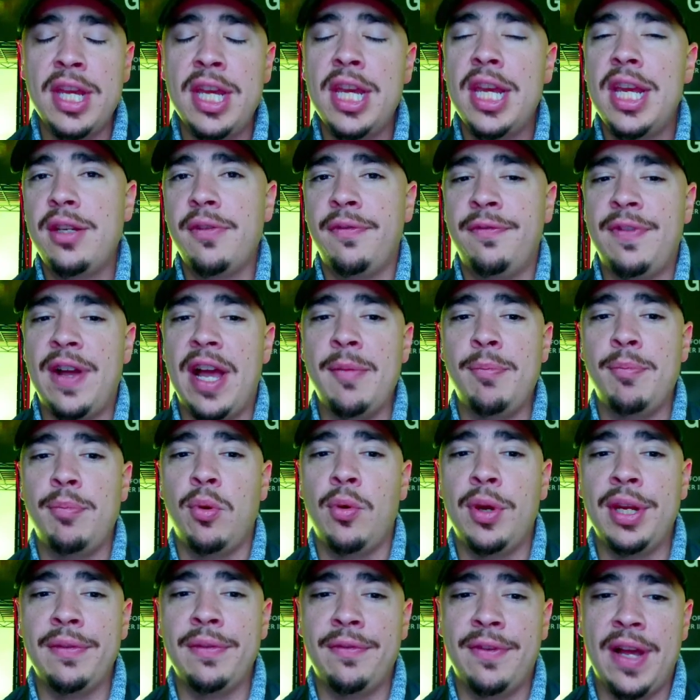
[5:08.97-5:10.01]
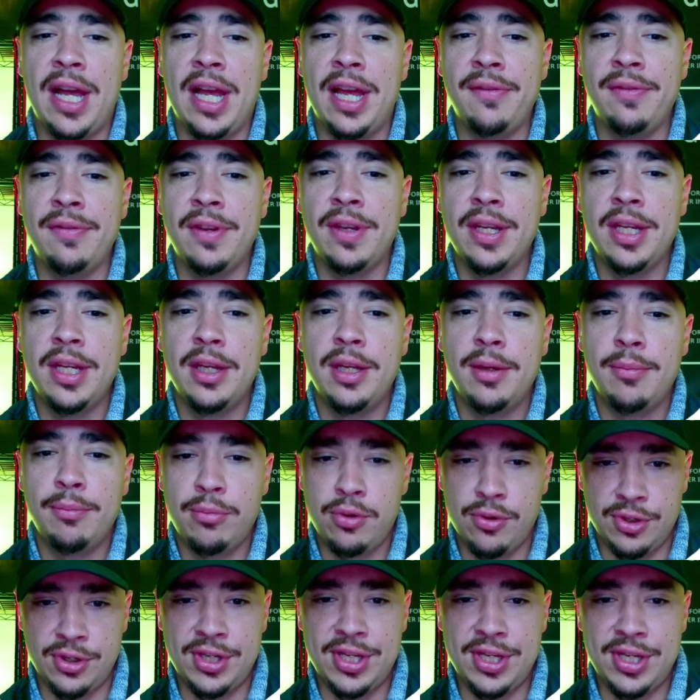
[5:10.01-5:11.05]
to
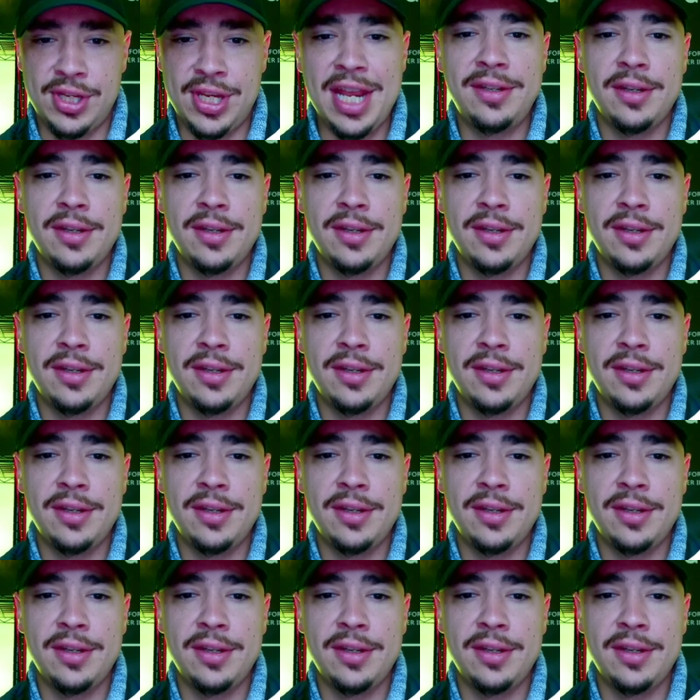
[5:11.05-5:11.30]
5.5%